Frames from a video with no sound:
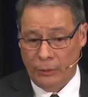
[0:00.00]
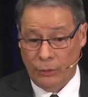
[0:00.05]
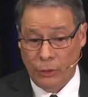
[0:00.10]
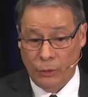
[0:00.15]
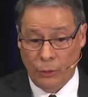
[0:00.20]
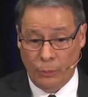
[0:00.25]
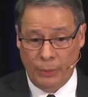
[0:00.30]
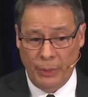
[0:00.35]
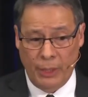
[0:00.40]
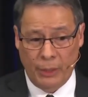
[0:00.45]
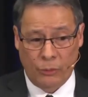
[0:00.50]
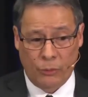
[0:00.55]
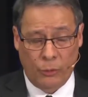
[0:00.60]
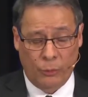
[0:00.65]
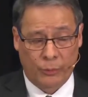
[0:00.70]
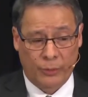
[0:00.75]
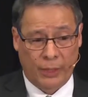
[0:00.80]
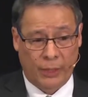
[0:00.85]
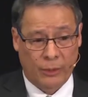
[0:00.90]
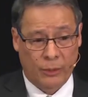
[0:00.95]
the European
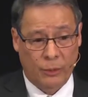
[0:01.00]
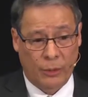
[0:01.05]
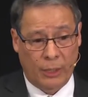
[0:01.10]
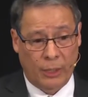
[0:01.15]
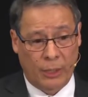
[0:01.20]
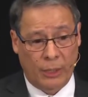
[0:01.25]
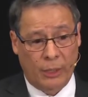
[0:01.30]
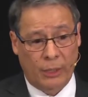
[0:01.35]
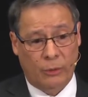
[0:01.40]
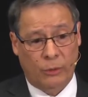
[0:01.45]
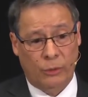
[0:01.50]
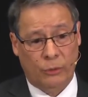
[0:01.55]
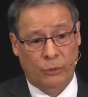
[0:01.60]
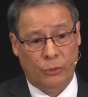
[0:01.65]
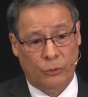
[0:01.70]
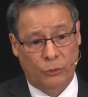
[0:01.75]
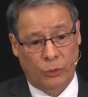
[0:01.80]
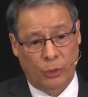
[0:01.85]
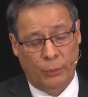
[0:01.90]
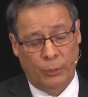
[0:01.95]
groups actually,
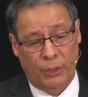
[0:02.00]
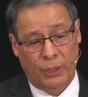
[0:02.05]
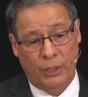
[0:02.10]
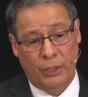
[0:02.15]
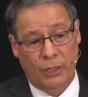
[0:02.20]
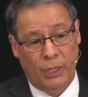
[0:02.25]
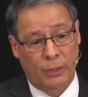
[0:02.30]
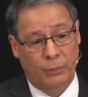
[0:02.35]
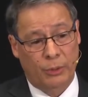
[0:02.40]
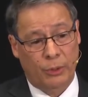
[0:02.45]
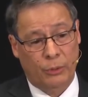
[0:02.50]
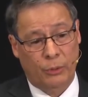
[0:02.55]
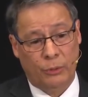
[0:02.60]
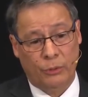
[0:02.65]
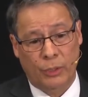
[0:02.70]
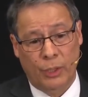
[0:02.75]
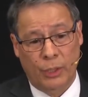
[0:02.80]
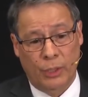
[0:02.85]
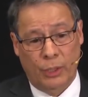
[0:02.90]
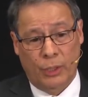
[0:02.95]
also some of the inhibitors,